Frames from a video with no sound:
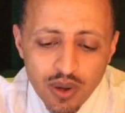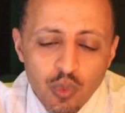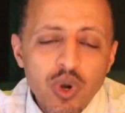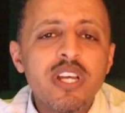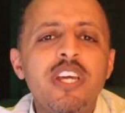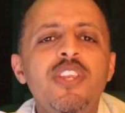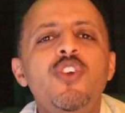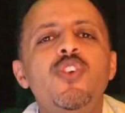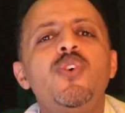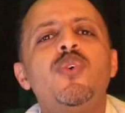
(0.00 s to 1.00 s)
what can
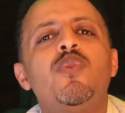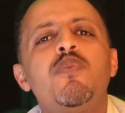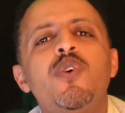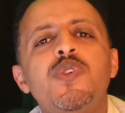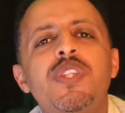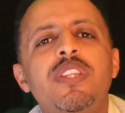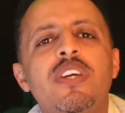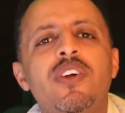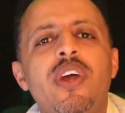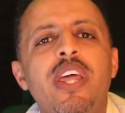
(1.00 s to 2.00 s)
you do. Most of the
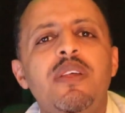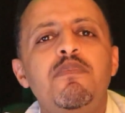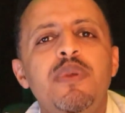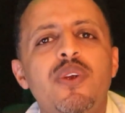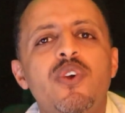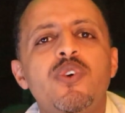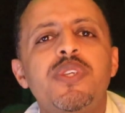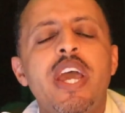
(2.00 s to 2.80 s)
credit bureaus